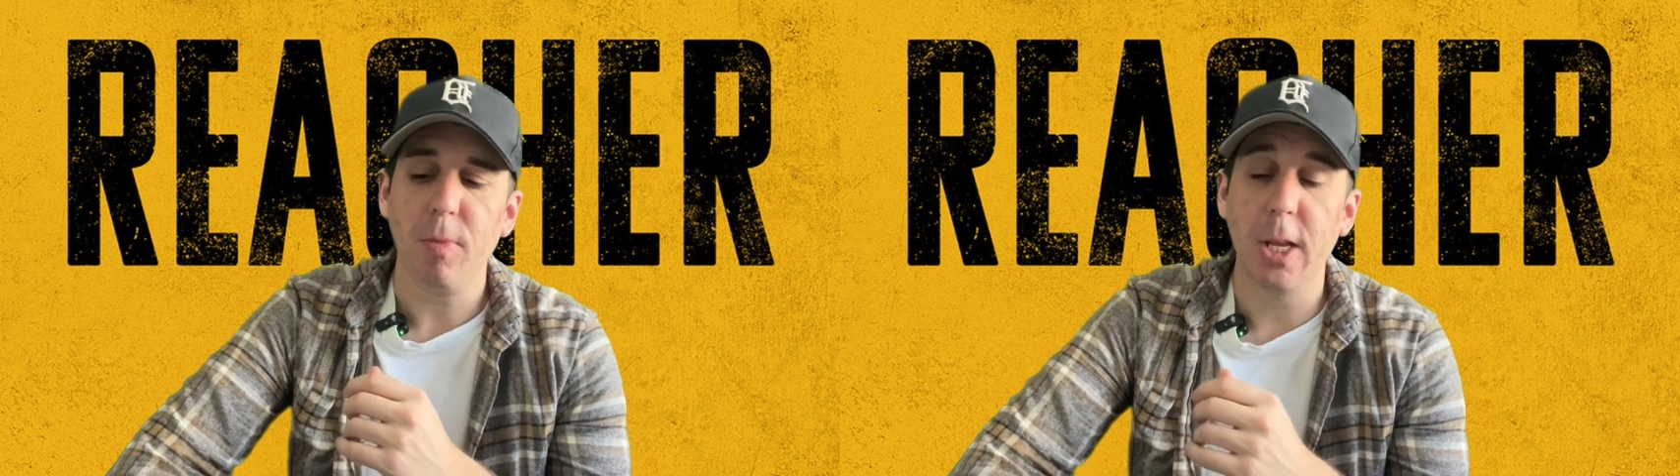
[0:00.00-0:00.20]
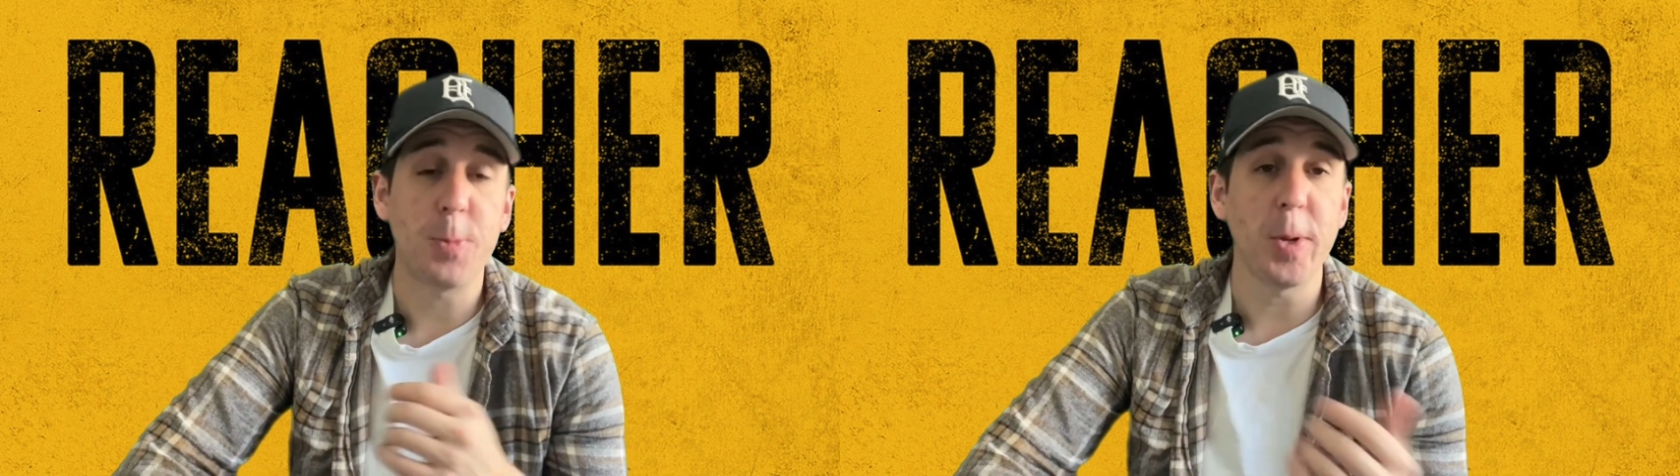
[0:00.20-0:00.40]

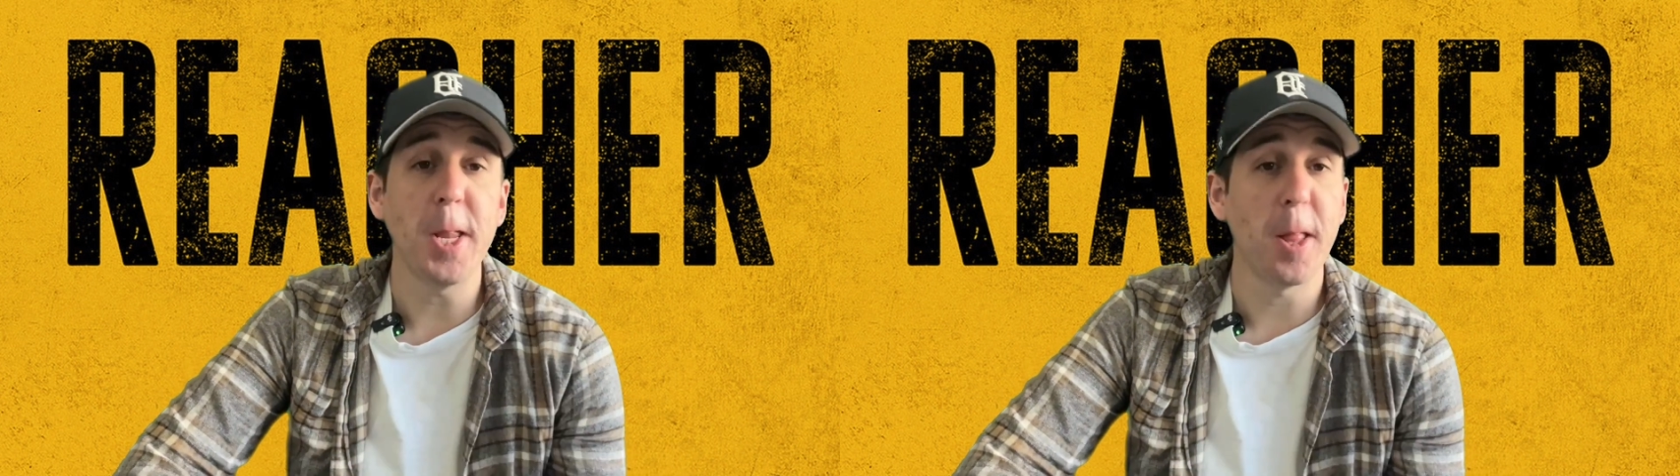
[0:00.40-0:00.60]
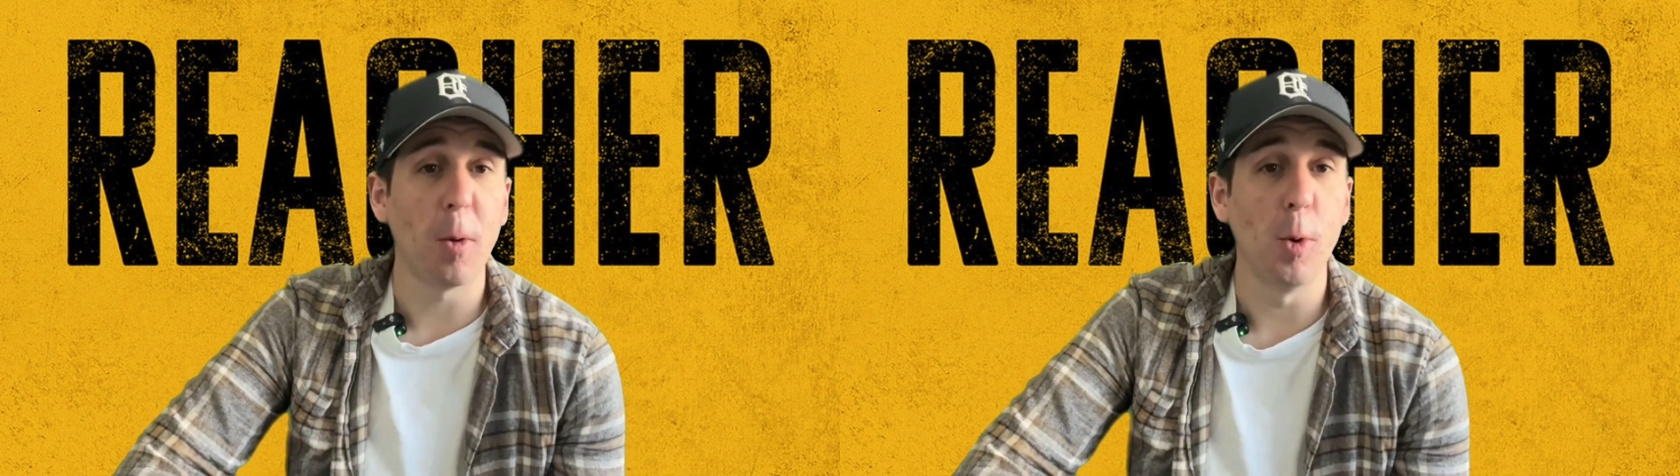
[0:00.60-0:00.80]
He's been
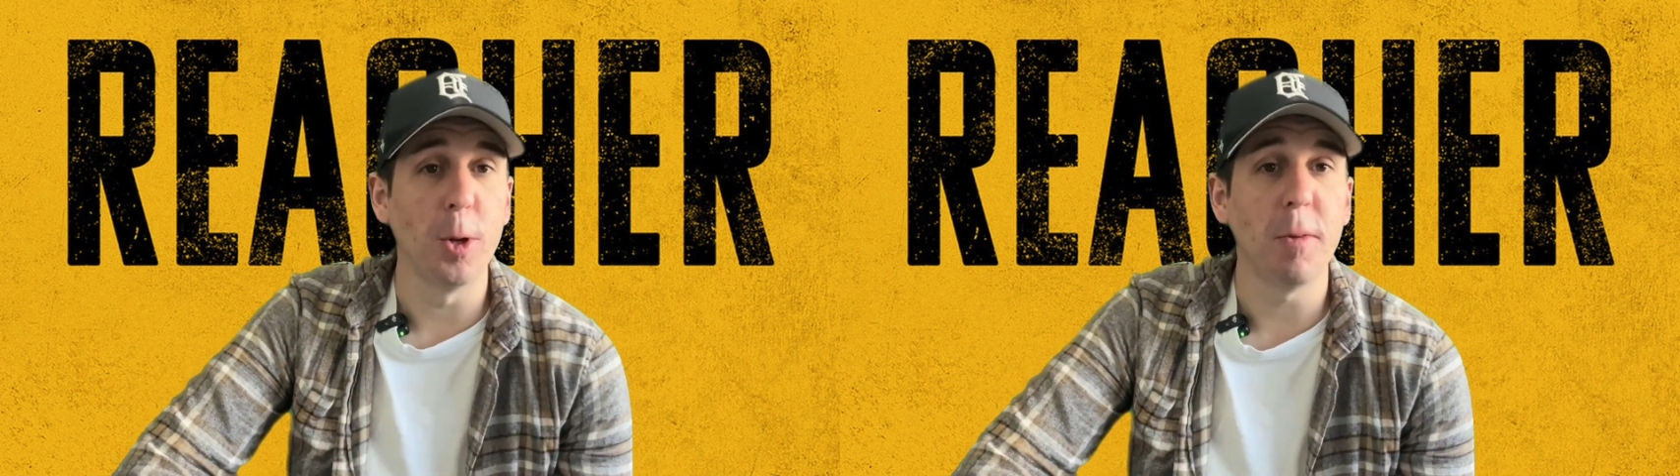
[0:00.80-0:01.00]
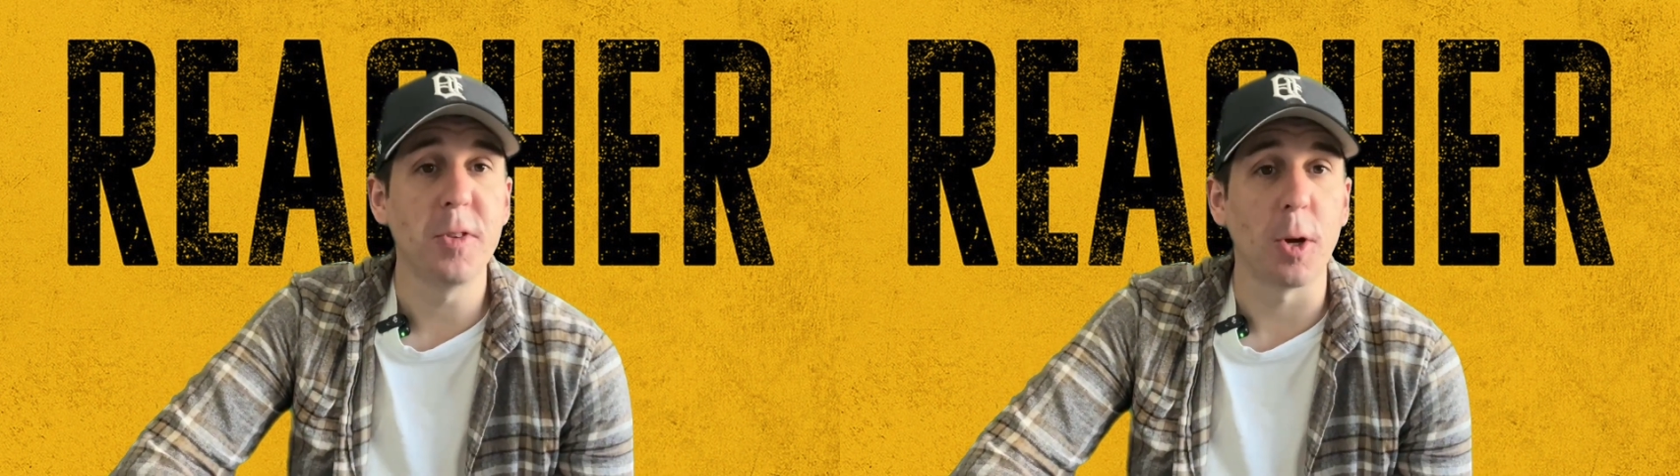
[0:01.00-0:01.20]
in that world
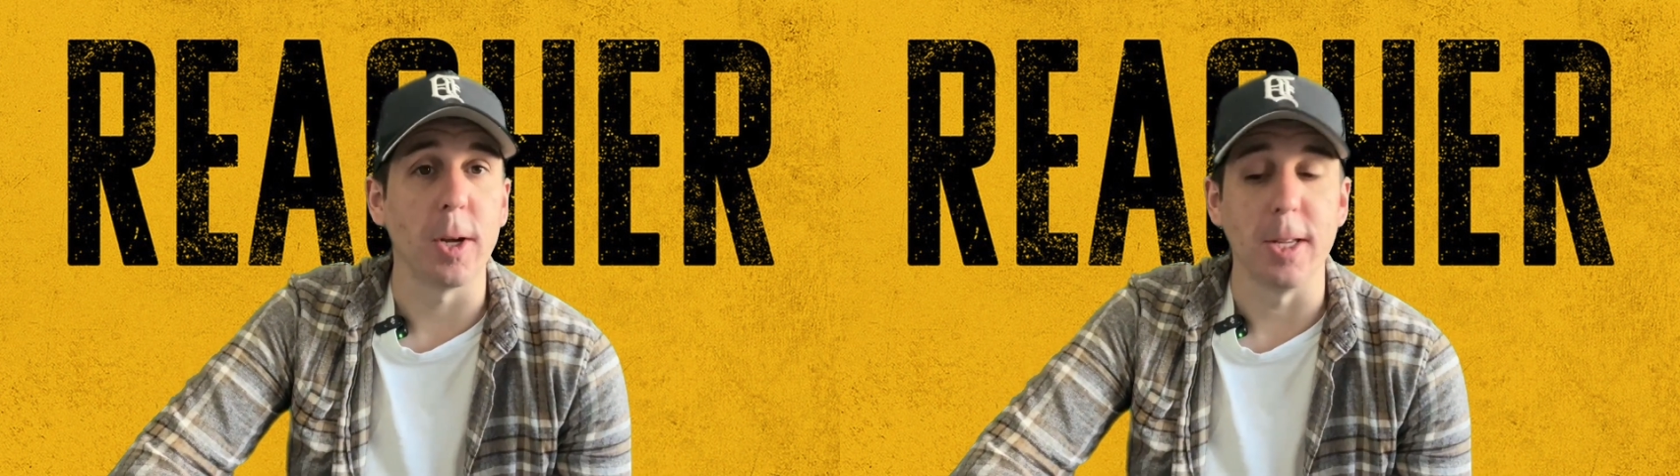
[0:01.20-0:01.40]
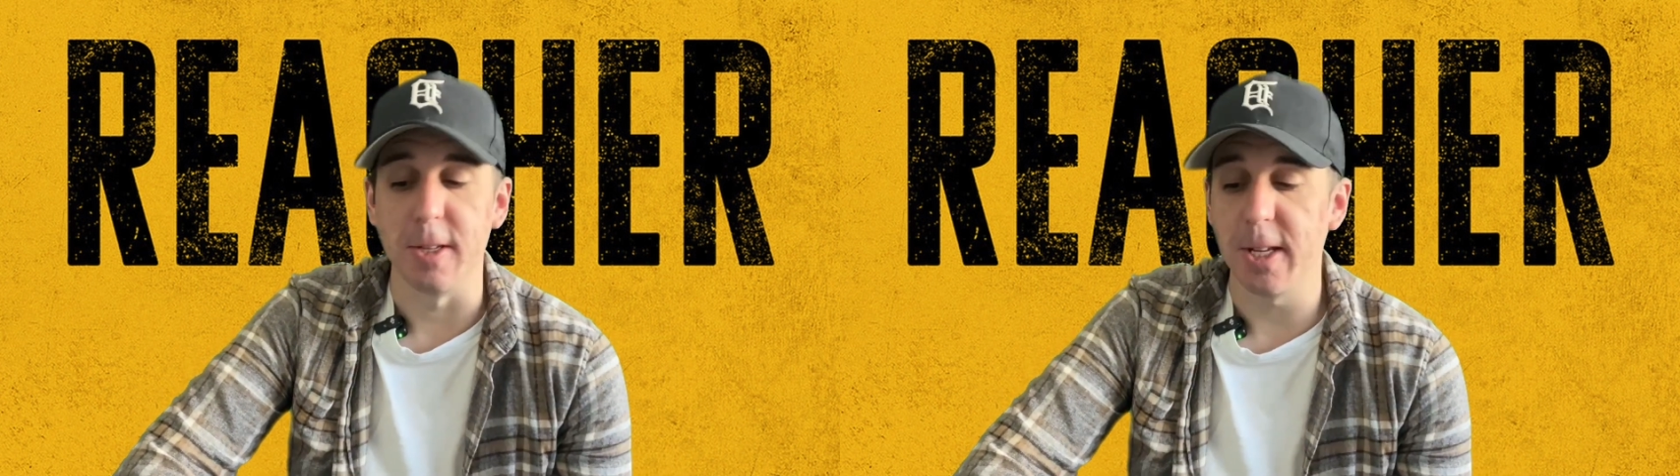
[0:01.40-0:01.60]
of Titans.